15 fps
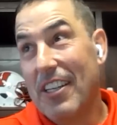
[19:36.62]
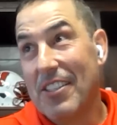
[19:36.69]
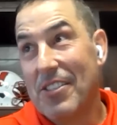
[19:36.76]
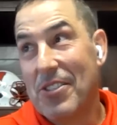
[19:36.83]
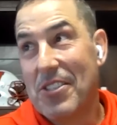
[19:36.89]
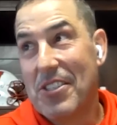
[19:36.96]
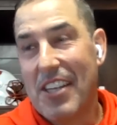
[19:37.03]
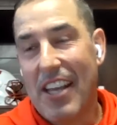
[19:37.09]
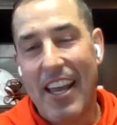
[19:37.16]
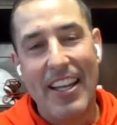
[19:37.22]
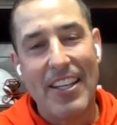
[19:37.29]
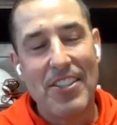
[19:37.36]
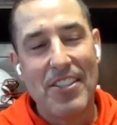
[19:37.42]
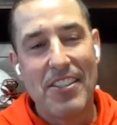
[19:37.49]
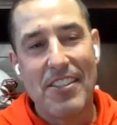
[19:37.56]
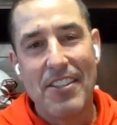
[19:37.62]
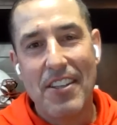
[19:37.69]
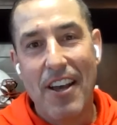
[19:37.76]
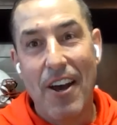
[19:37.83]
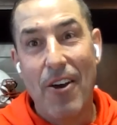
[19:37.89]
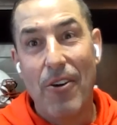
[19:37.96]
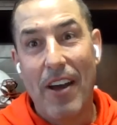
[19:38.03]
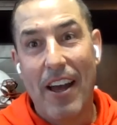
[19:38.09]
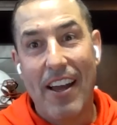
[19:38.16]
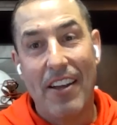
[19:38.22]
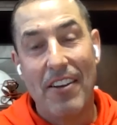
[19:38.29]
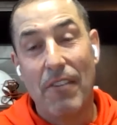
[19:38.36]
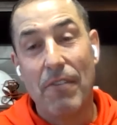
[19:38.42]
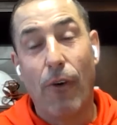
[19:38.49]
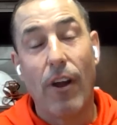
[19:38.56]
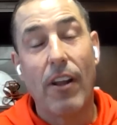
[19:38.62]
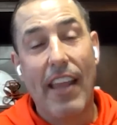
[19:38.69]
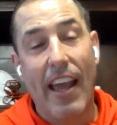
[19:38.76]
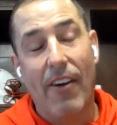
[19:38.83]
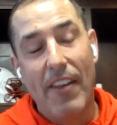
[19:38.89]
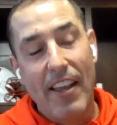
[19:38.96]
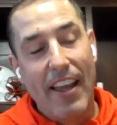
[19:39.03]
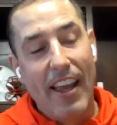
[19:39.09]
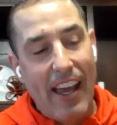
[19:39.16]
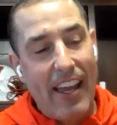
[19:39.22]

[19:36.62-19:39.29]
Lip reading: Goodness sakes, no. Now,